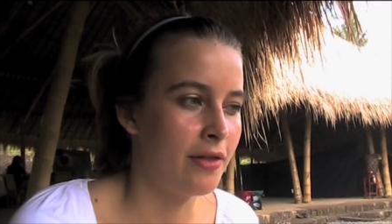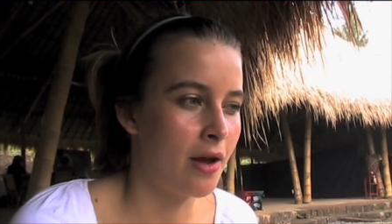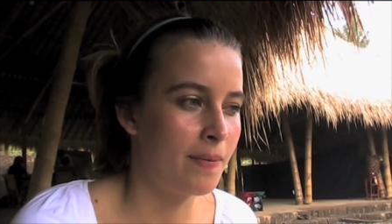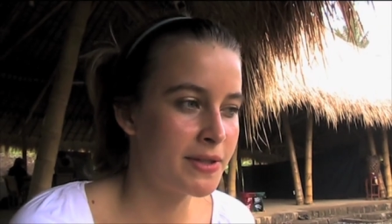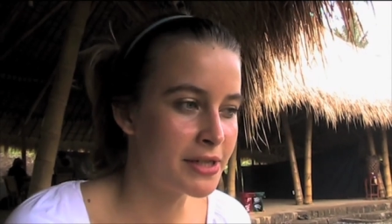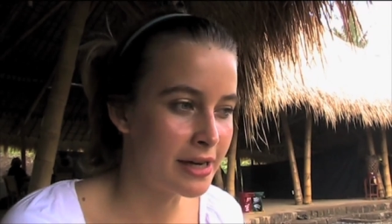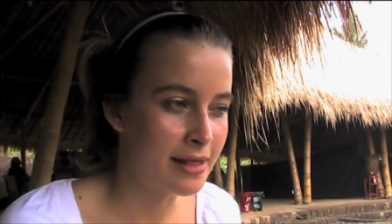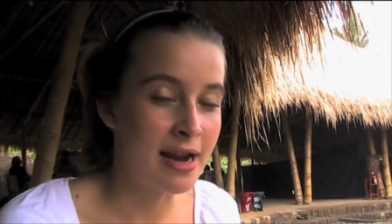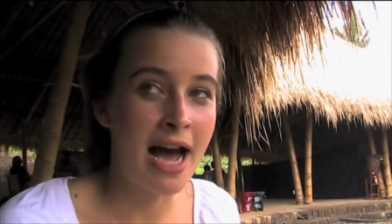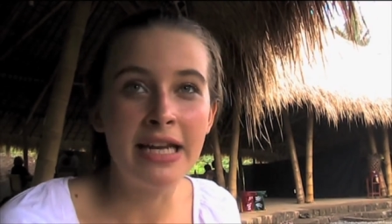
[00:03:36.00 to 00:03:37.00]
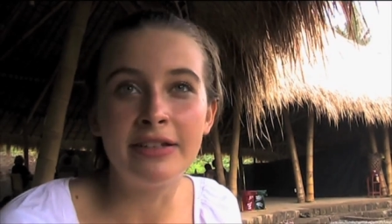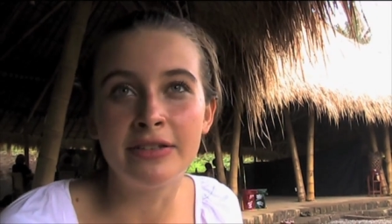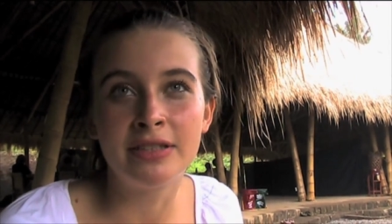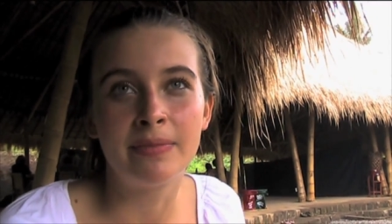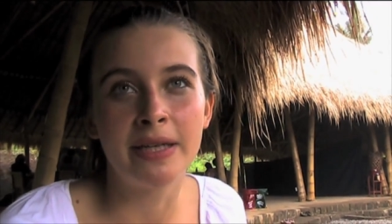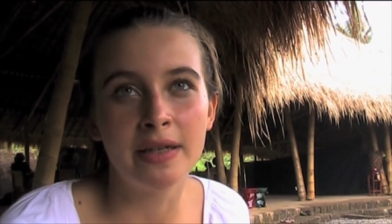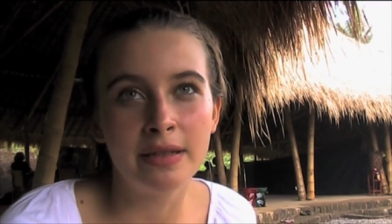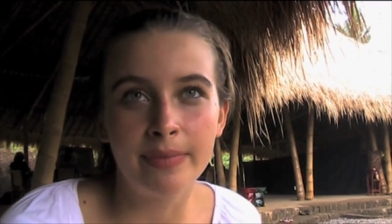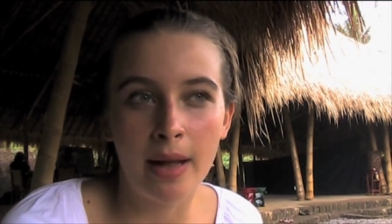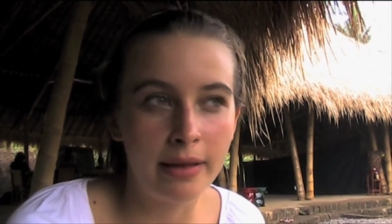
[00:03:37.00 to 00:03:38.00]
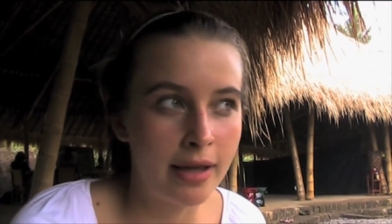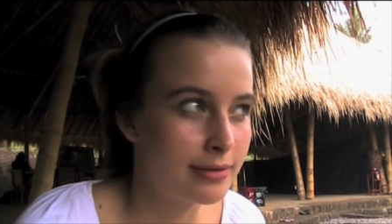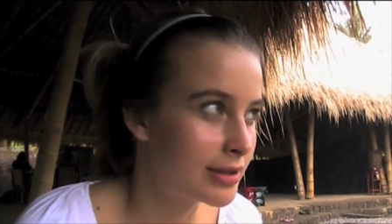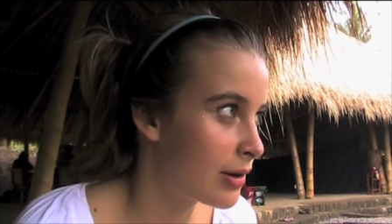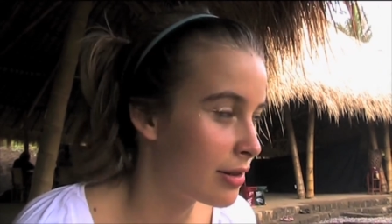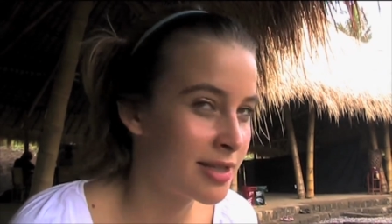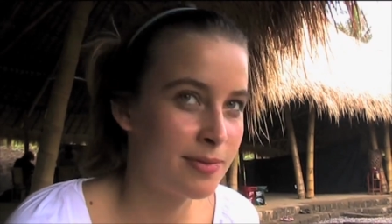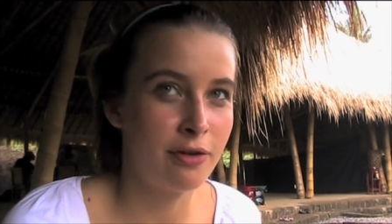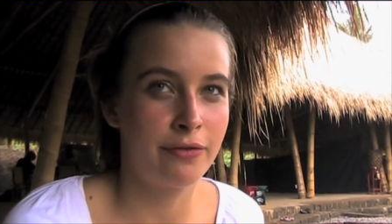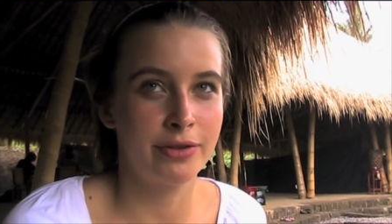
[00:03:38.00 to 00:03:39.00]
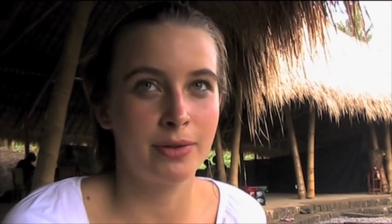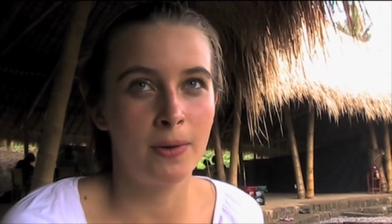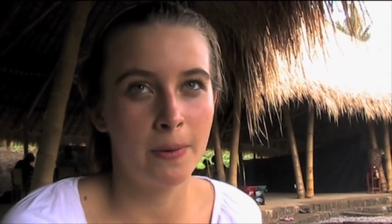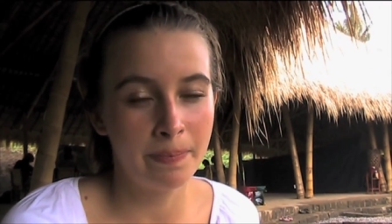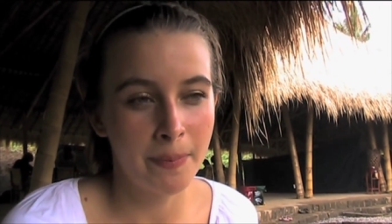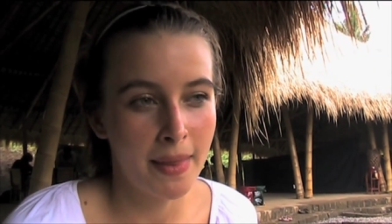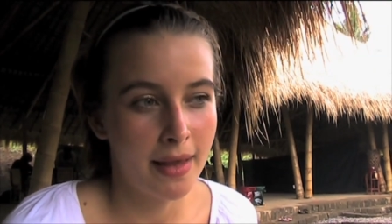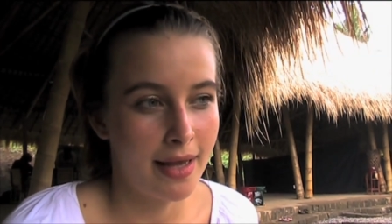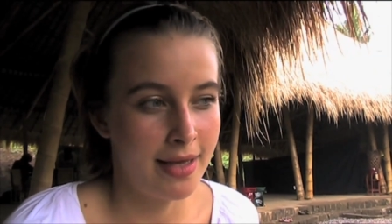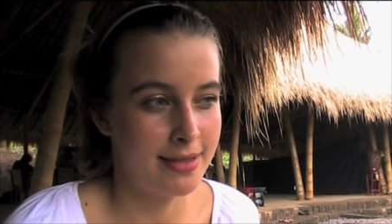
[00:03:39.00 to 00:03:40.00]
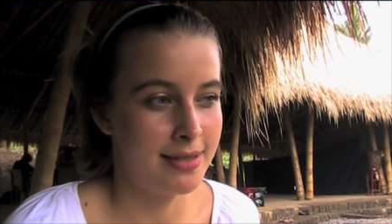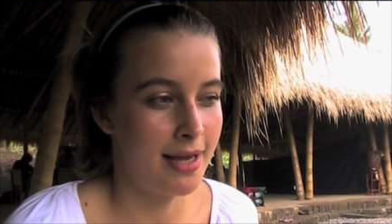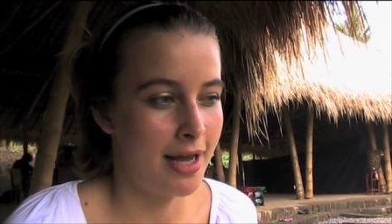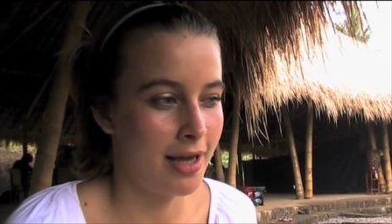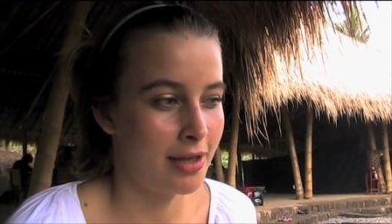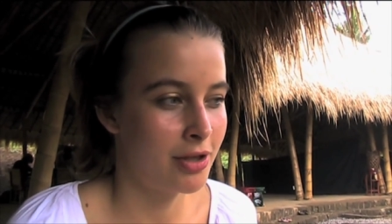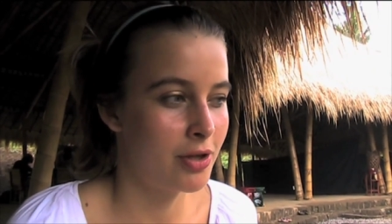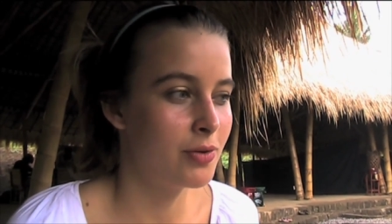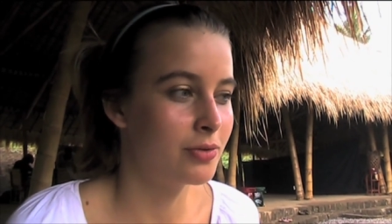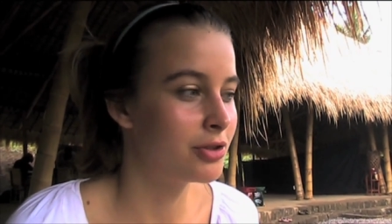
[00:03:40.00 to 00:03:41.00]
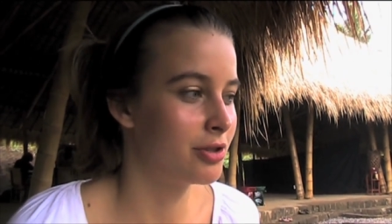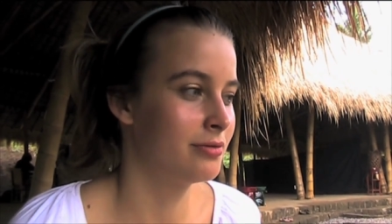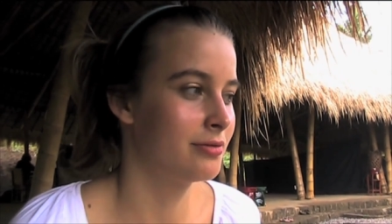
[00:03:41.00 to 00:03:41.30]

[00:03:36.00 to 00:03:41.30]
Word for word: the opportunity that I do to be here in Bali and to go to this beautiful school is a huge